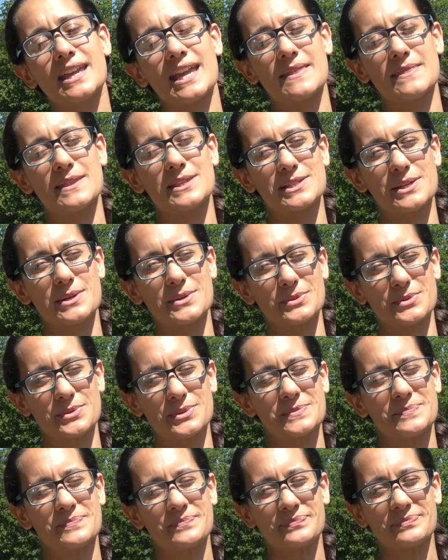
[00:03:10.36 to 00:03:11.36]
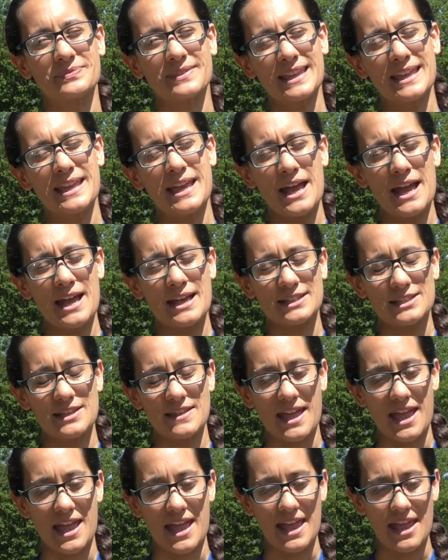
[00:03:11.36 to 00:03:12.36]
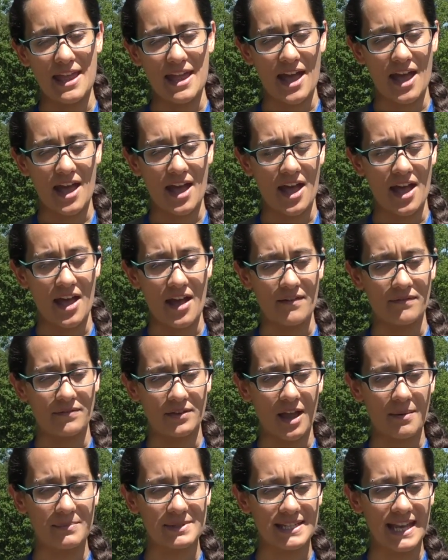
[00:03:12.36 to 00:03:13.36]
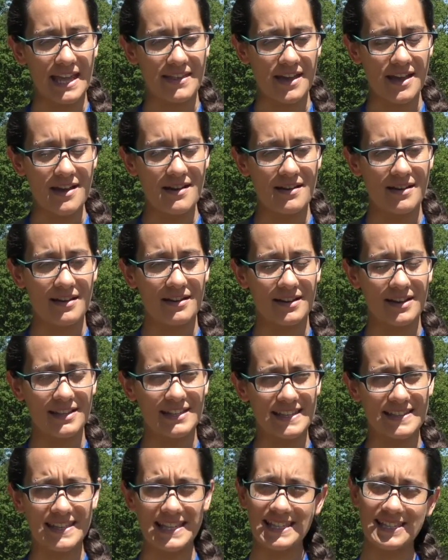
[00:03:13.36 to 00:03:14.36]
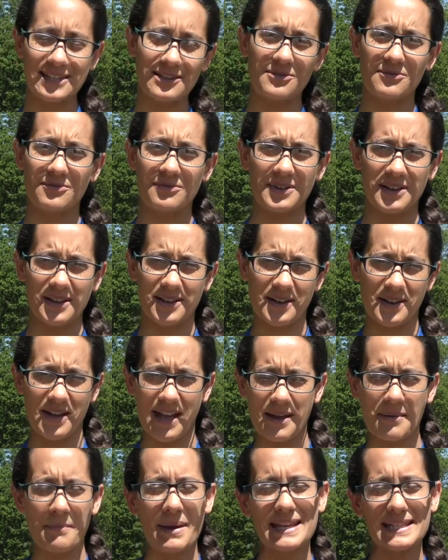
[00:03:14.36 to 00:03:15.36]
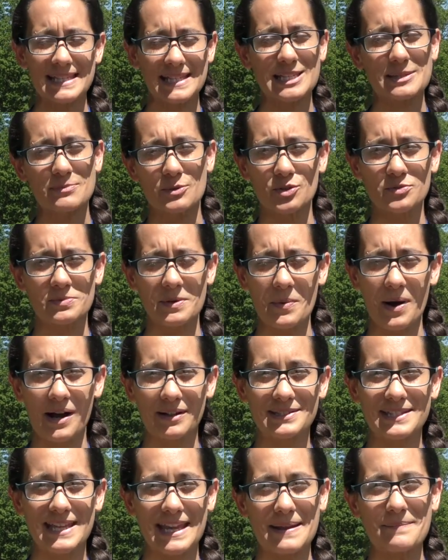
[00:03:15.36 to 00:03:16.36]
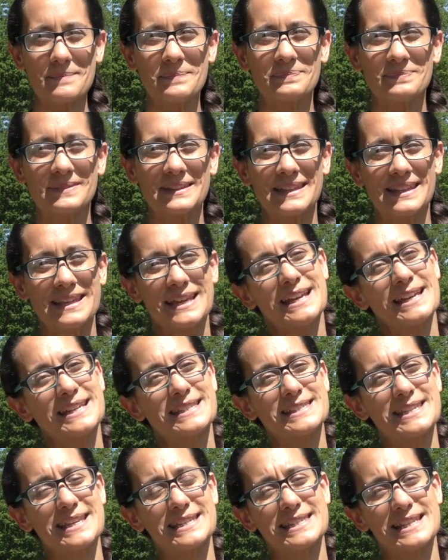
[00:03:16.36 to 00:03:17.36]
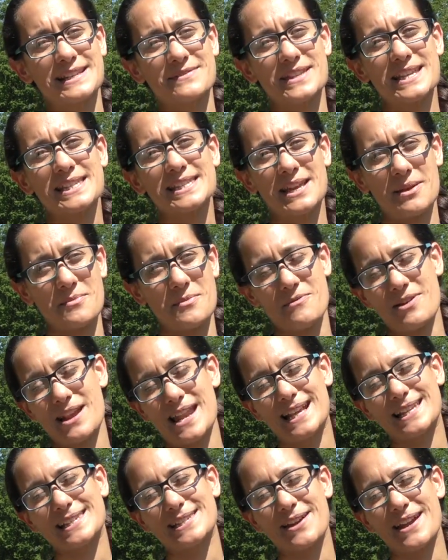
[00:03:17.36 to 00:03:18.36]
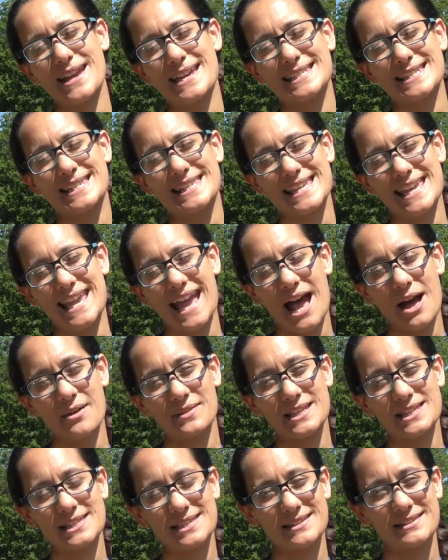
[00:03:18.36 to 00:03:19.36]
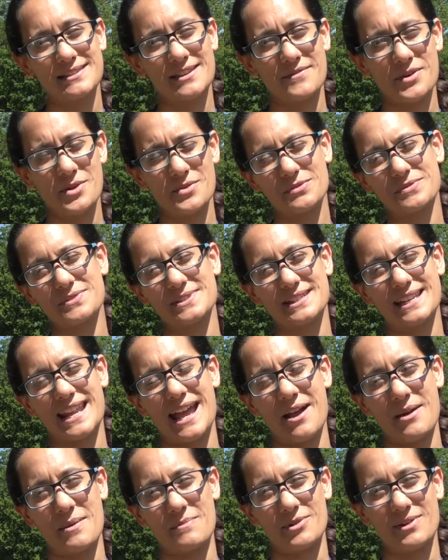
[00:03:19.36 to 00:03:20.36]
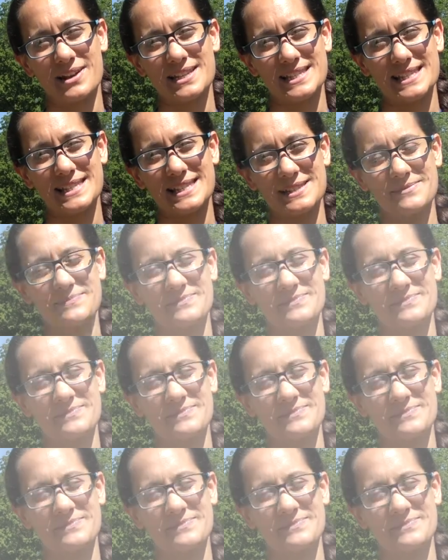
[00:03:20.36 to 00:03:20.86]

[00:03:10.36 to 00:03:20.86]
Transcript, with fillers: in the schools. So they have come together in this amazing Spawn Spawnby Wild team to deliver this and we're really excited to see how this evolves and how it progresses.